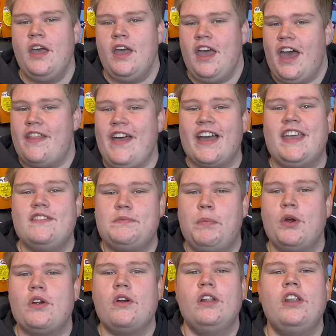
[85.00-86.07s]
And that gives
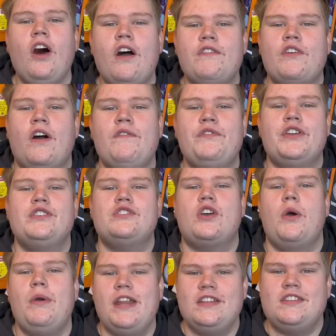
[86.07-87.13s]
Boro a lot of confidence
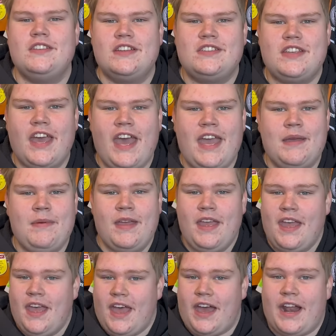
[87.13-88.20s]
going into this game.
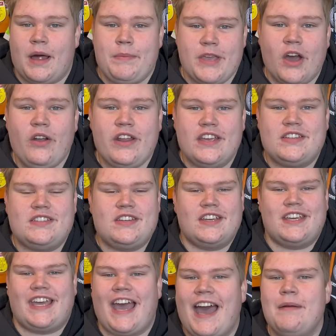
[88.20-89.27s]
And I'll be honest,
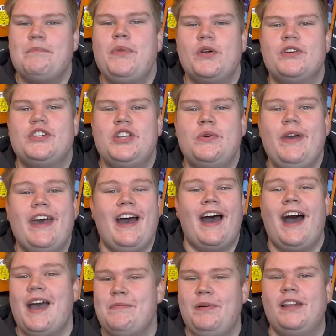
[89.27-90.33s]
can Boro do it?
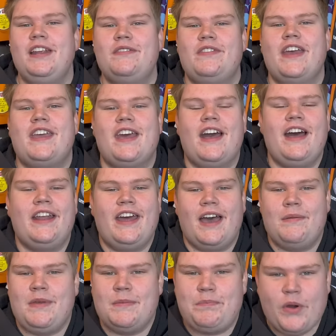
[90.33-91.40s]
I believe they can. I
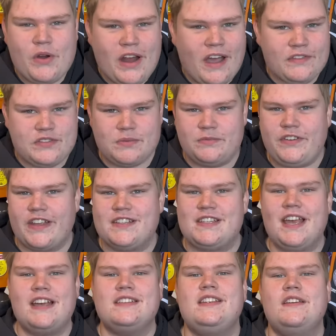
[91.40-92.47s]
mean, Boro have some
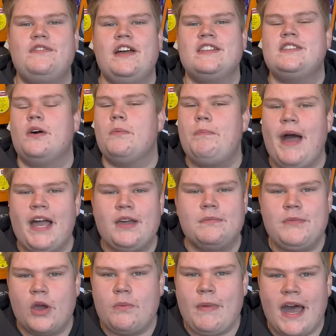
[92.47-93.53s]
fantastic fans that will back them
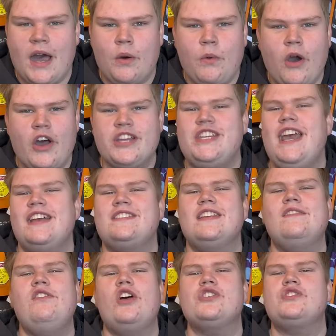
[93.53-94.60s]
no matter what. And yes, they've
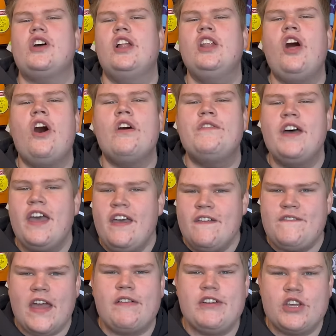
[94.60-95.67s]
lost a lot of
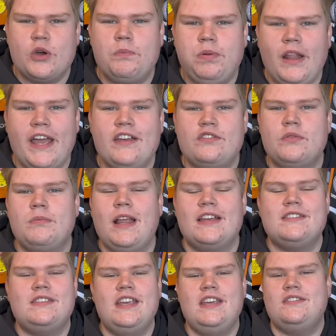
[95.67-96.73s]
very good players from
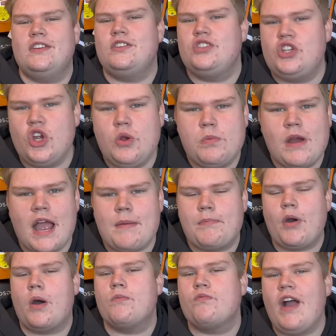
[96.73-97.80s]
last season. Chuba
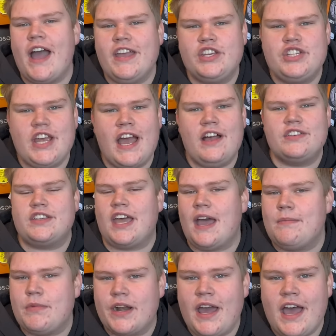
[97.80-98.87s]
Akpom, Ryan Giles,
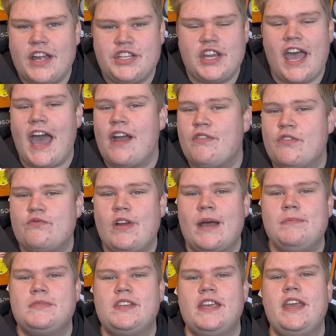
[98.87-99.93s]
Cameron Archer, Aaron
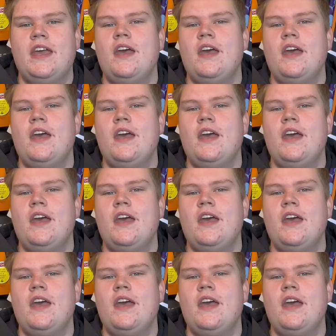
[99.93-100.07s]
Ramsey.